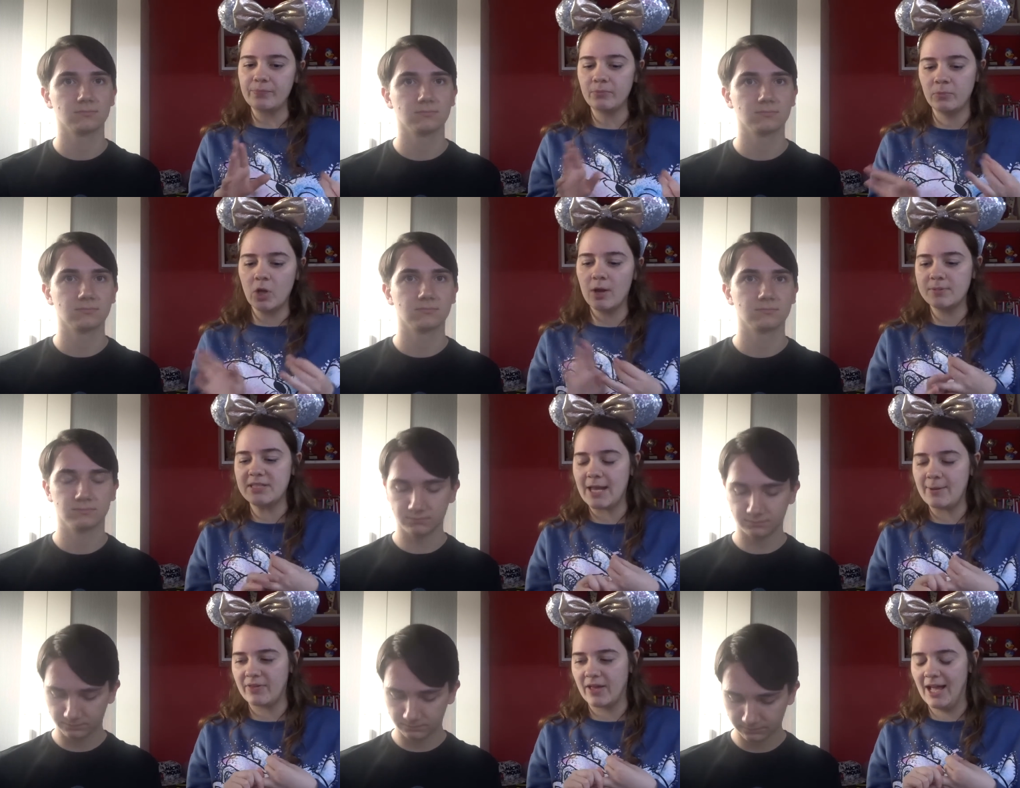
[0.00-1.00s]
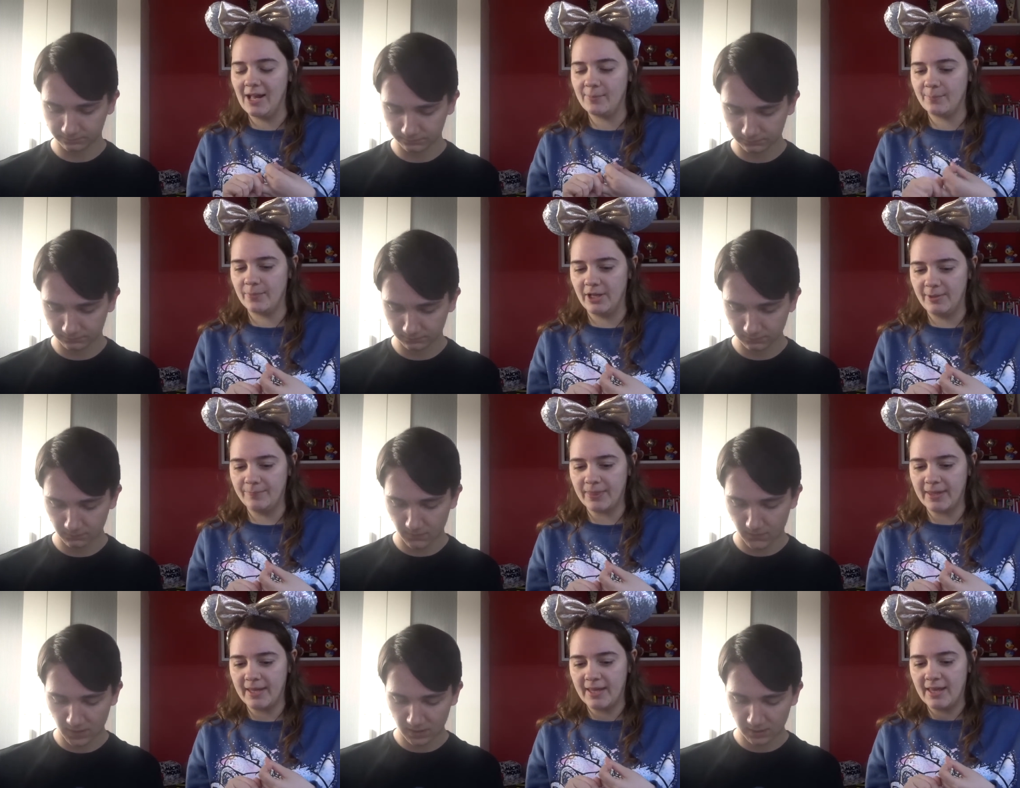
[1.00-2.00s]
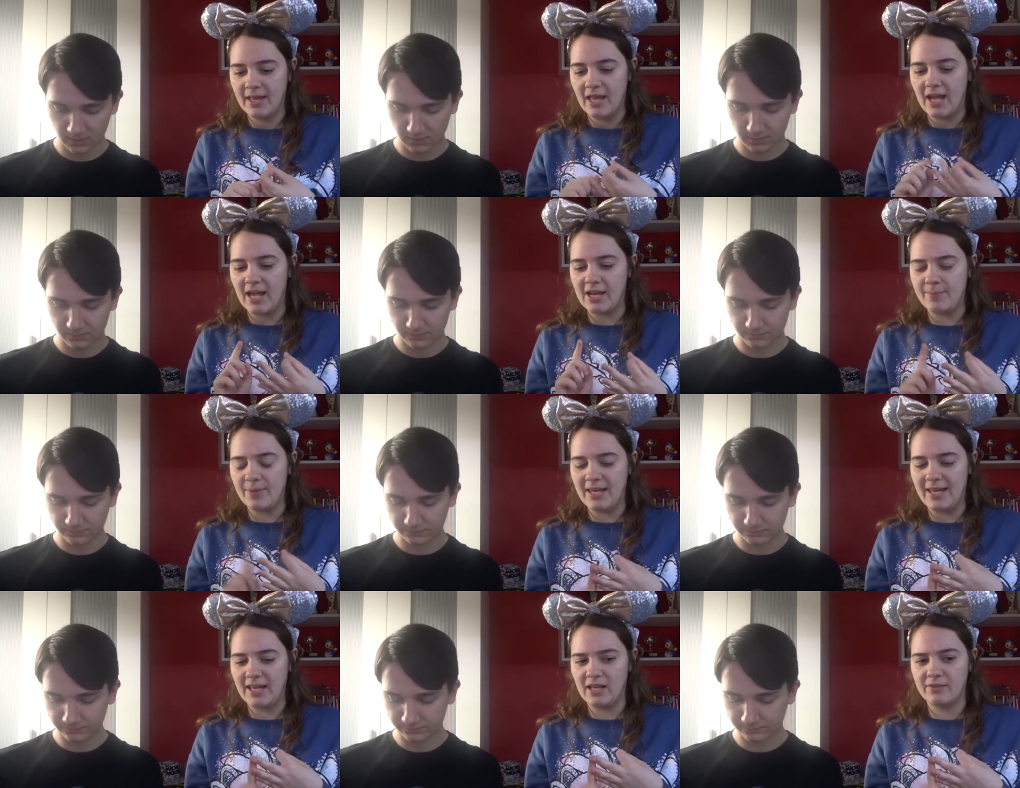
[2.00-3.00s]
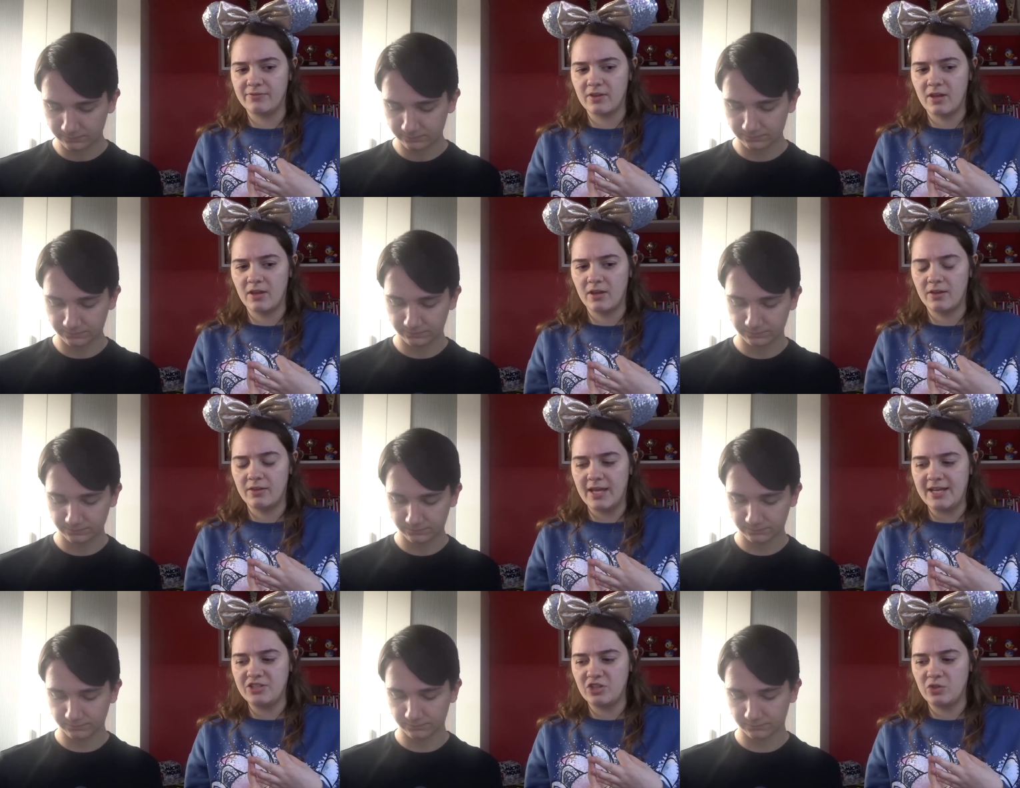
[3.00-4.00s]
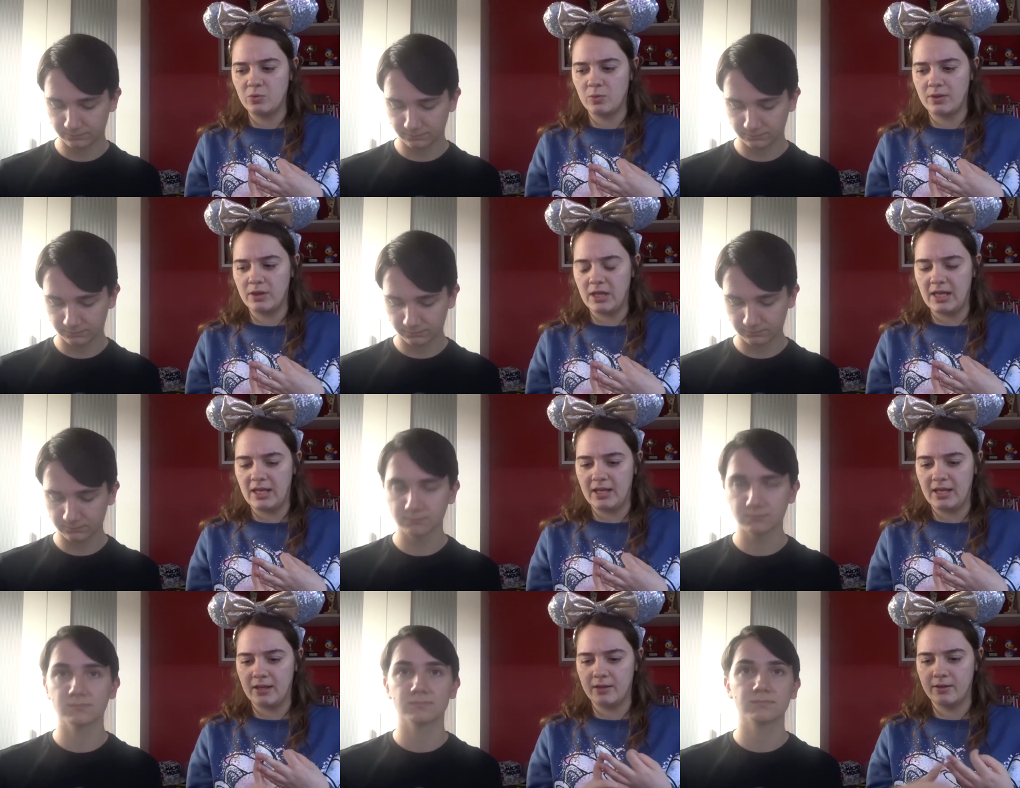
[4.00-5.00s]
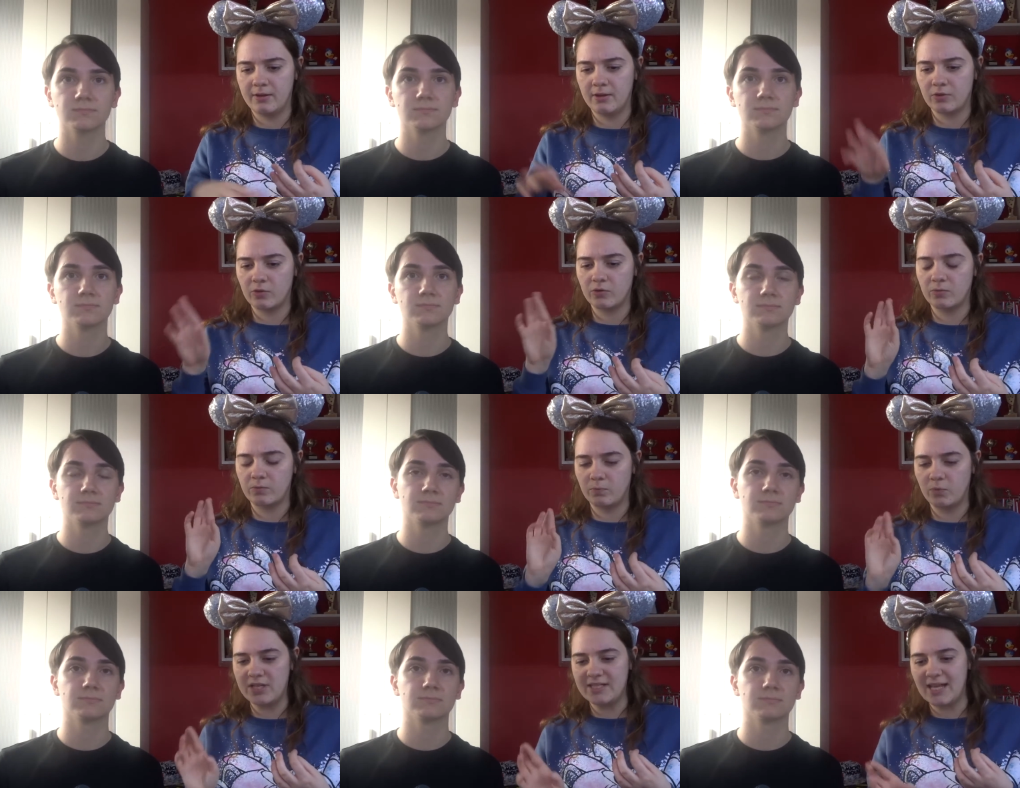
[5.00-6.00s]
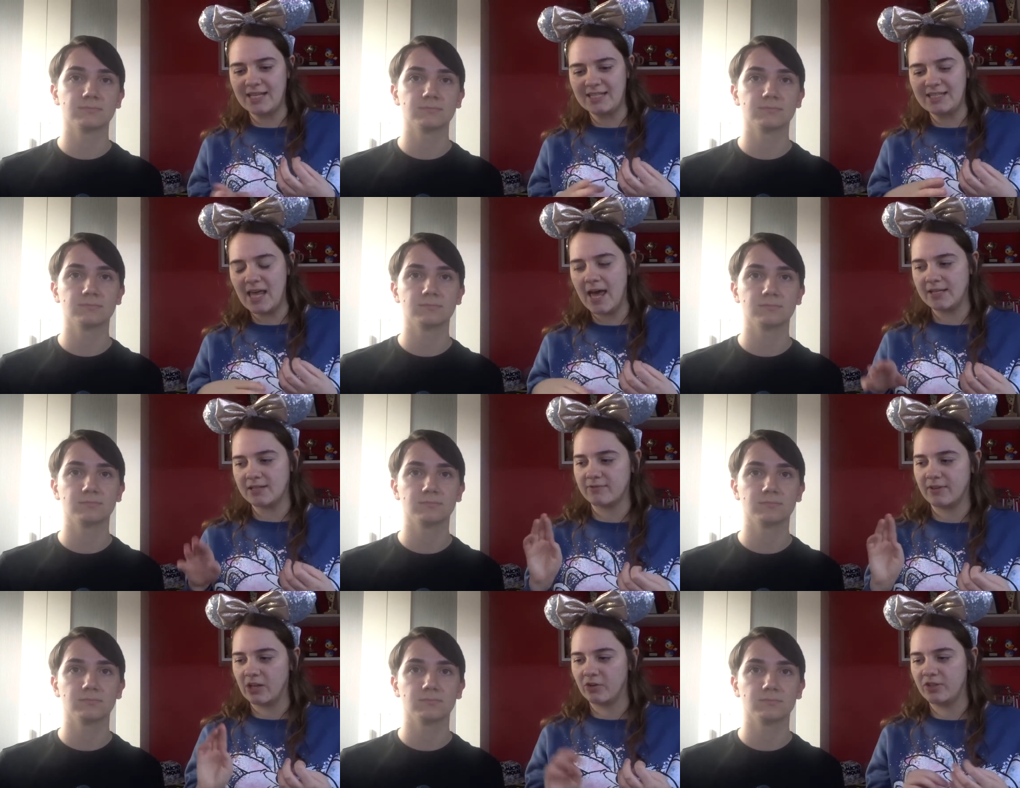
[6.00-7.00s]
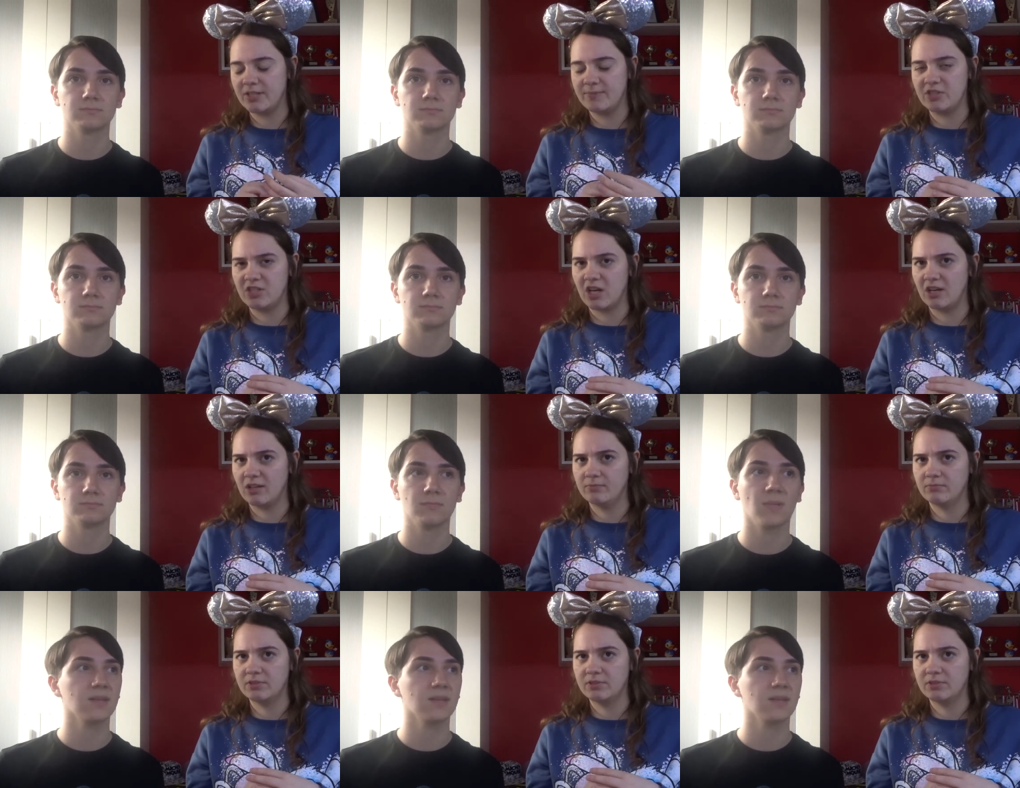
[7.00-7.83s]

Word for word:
Speaker 1: not up to date with that, but. And I believe they do the princess dance thing at Christmas times.